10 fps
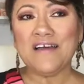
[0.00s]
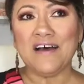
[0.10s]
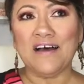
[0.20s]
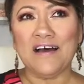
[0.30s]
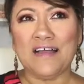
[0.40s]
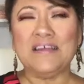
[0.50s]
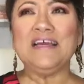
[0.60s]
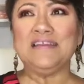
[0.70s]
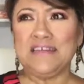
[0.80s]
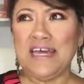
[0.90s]
uh, I
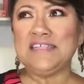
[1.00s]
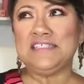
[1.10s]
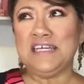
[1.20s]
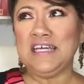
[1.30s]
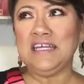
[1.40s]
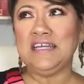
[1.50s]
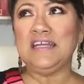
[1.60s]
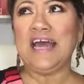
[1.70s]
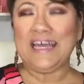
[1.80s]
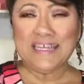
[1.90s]
think in the
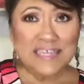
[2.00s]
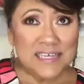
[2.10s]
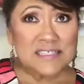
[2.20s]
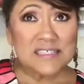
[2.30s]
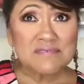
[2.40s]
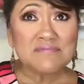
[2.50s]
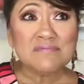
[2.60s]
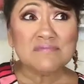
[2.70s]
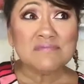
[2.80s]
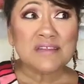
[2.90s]
1990s,
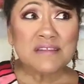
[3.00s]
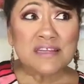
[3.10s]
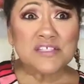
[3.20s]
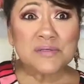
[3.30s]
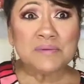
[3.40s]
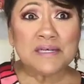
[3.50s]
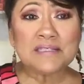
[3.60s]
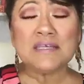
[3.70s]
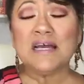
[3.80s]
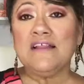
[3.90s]
I think that's what it
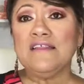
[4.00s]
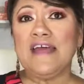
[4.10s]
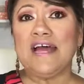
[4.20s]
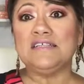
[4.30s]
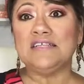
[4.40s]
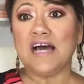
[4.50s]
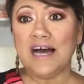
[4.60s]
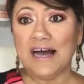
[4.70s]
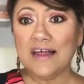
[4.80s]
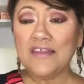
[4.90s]
was, that
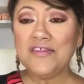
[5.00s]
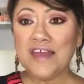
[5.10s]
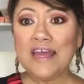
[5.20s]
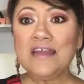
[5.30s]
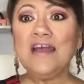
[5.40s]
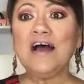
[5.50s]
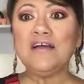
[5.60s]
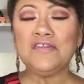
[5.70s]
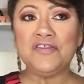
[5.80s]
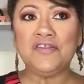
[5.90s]
uh, then
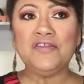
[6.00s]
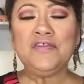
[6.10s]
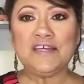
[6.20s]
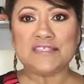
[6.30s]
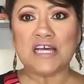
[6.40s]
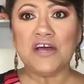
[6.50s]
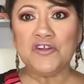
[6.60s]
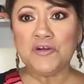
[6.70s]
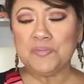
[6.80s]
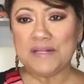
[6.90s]
this
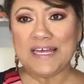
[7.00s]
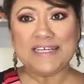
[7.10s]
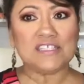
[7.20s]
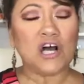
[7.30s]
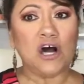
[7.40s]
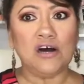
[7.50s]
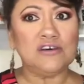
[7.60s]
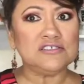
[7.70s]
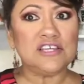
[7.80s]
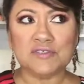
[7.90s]
other place
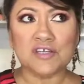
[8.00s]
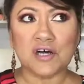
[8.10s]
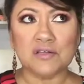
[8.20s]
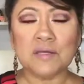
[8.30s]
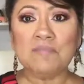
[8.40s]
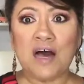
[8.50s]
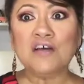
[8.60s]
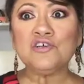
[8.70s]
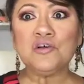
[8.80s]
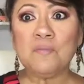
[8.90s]
called the called the
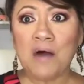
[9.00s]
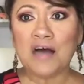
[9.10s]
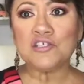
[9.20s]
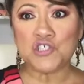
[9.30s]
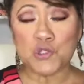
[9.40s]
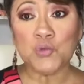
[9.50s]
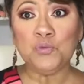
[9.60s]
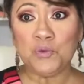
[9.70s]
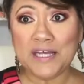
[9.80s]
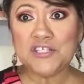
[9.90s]
Mon-
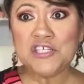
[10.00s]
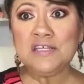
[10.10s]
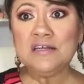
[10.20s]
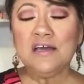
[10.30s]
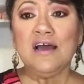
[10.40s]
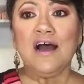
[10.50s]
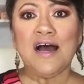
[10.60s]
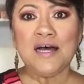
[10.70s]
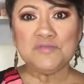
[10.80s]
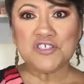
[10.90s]
monsoon region
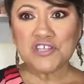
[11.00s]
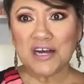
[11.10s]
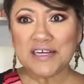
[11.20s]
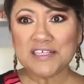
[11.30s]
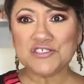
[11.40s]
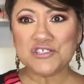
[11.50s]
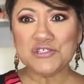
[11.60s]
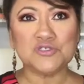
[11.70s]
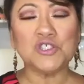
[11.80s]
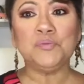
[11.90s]
um, started to
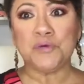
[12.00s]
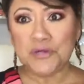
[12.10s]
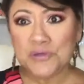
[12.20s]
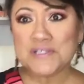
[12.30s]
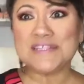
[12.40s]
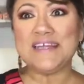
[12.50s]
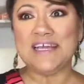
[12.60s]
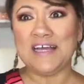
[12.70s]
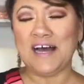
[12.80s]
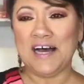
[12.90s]
to produce
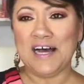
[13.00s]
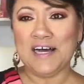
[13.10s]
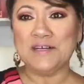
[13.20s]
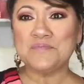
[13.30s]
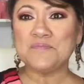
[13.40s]
the uh,